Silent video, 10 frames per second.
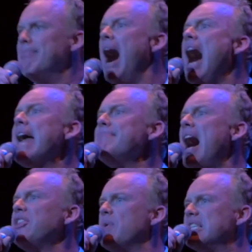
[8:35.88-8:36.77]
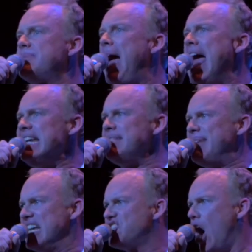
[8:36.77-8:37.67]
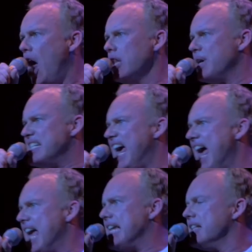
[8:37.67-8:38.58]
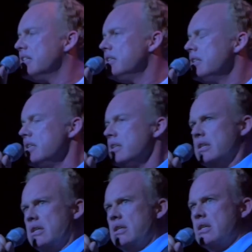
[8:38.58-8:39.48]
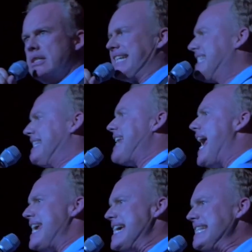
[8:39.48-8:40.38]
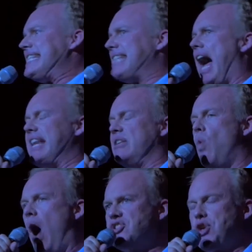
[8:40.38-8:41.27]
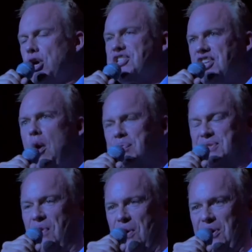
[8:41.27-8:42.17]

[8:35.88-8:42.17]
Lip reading: my mother was paying me $1 a day to stay inside and watch her soaps for